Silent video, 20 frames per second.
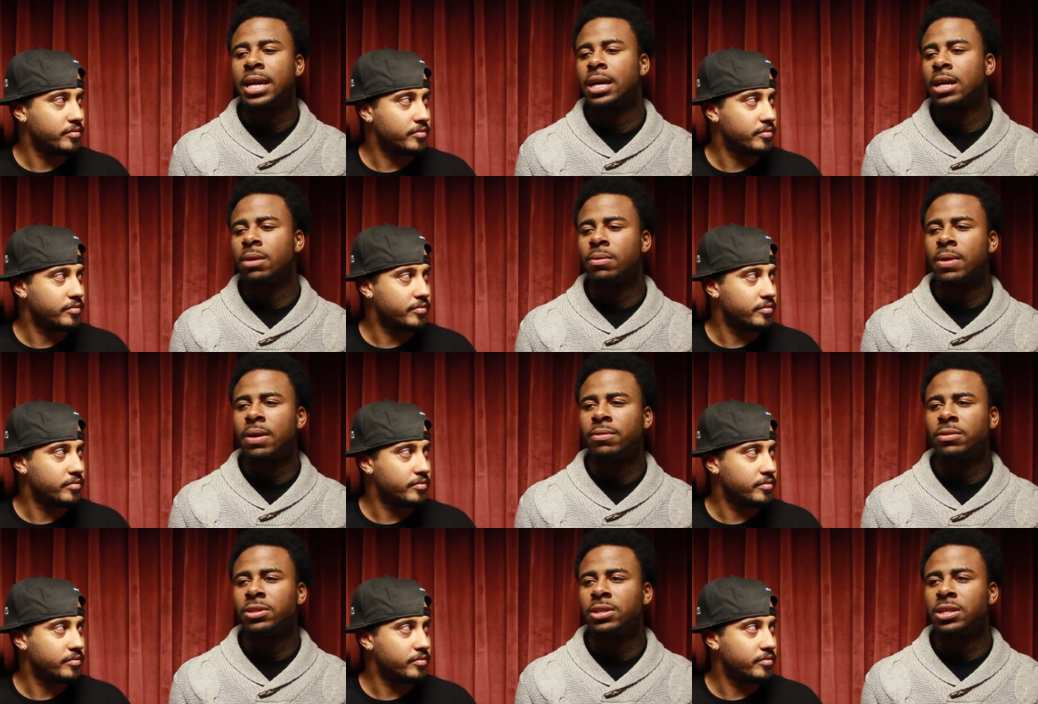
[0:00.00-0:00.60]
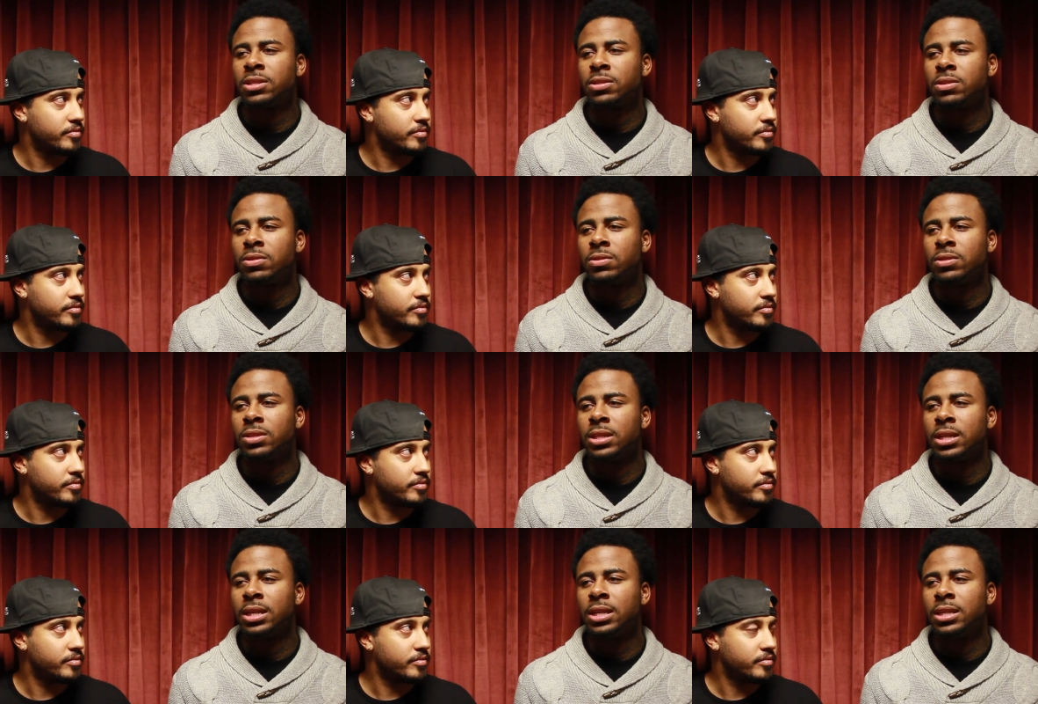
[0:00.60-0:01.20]
Speaker 1: yeah, come write for Trey
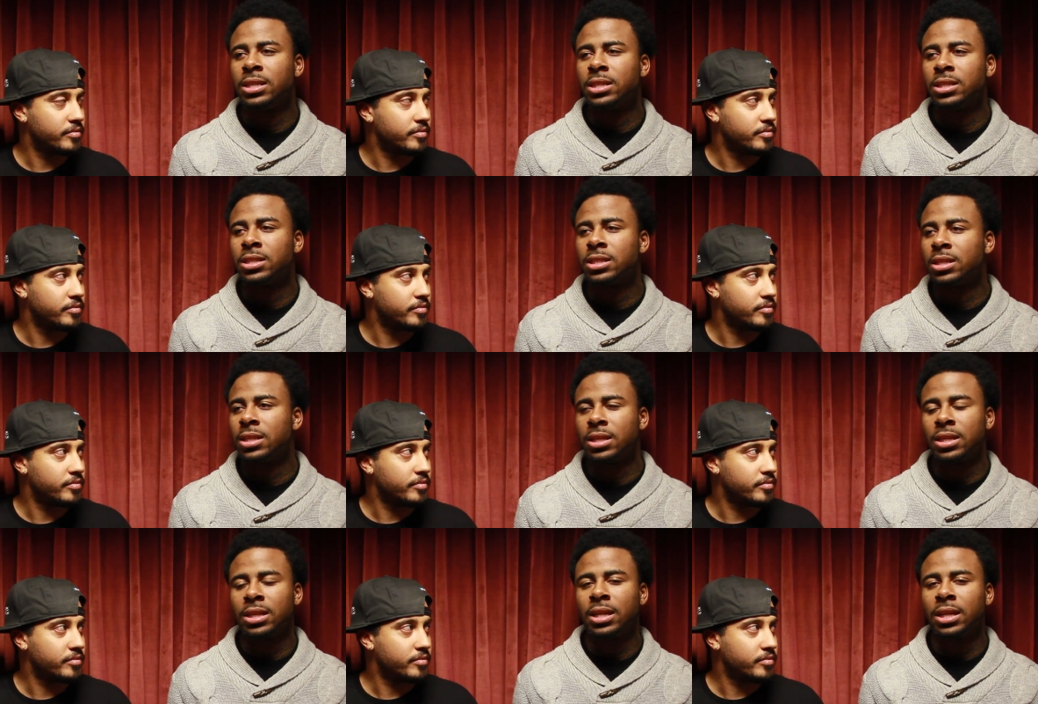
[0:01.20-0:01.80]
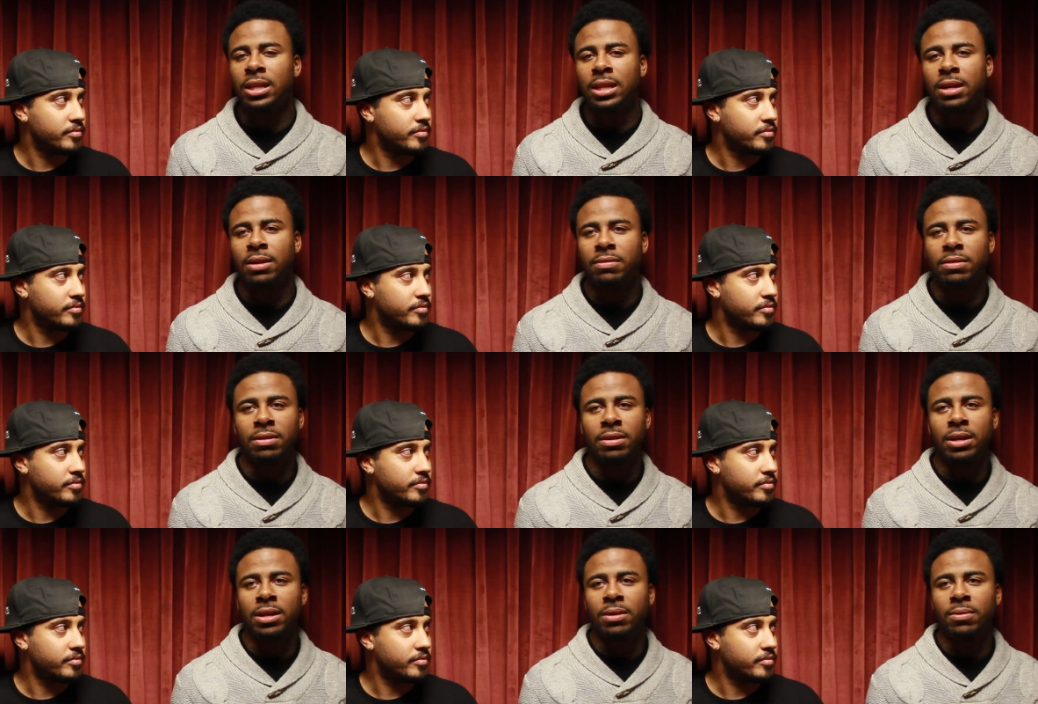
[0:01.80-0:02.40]
Songz, and he just
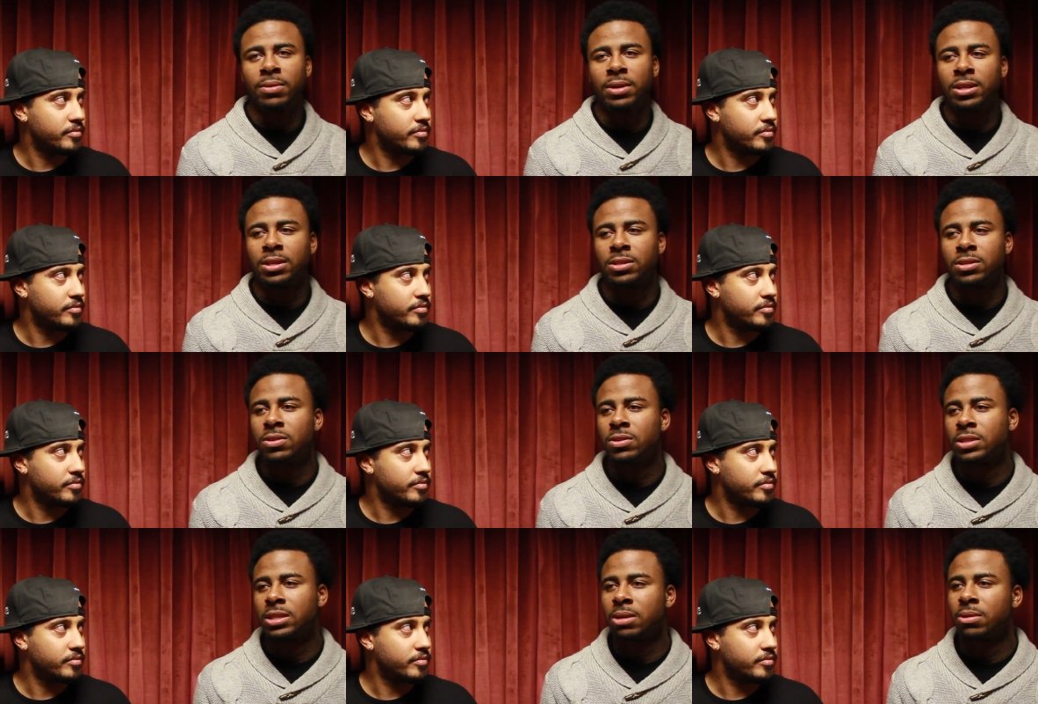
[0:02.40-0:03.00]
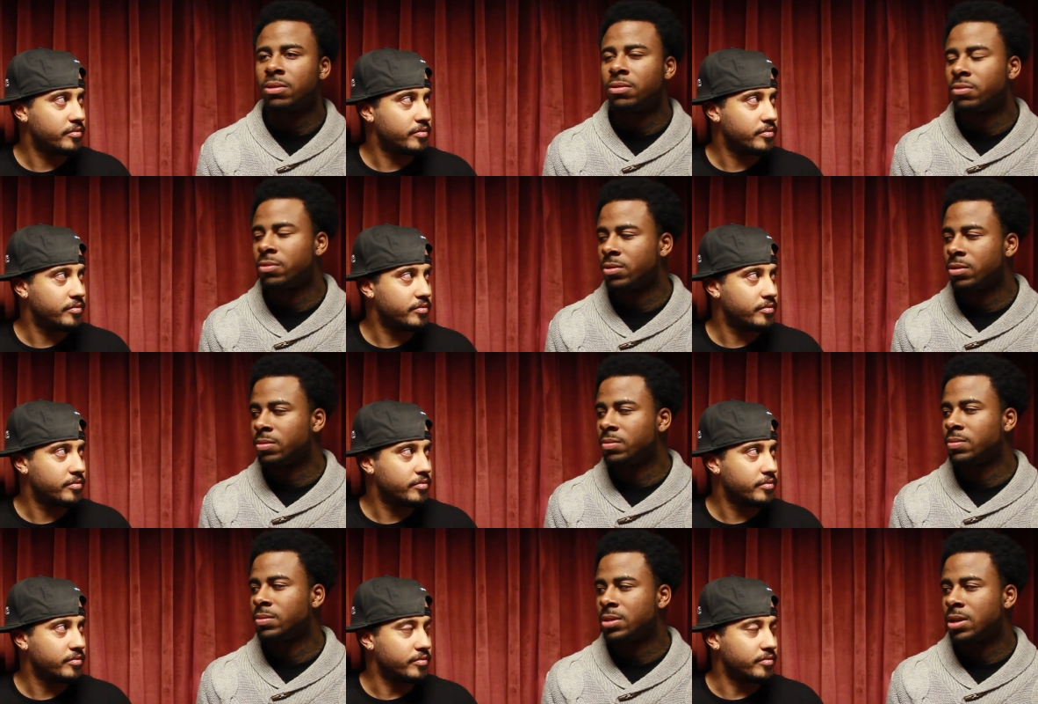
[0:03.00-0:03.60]
loved one of the songs I wrote
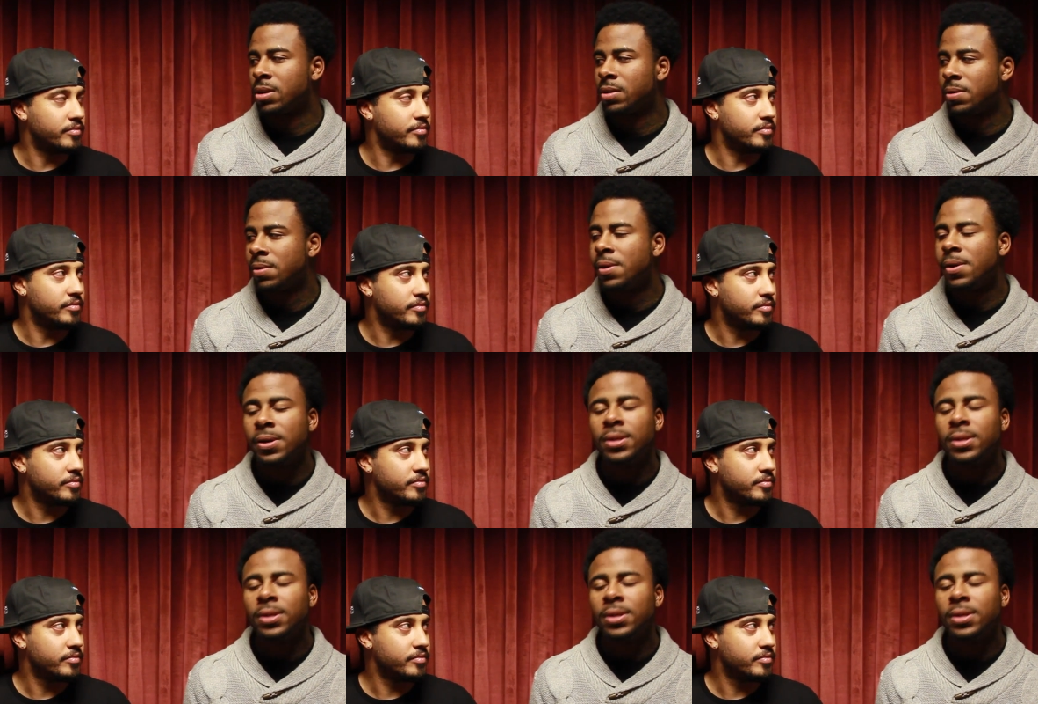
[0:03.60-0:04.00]
for him. So,